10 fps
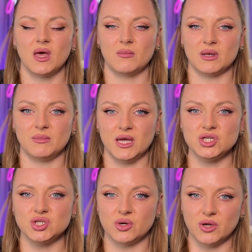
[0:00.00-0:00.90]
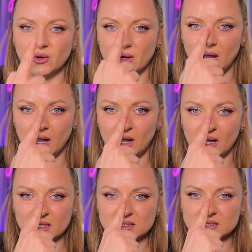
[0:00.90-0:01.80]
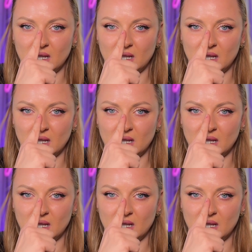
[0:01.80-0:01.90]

but make sure your eyes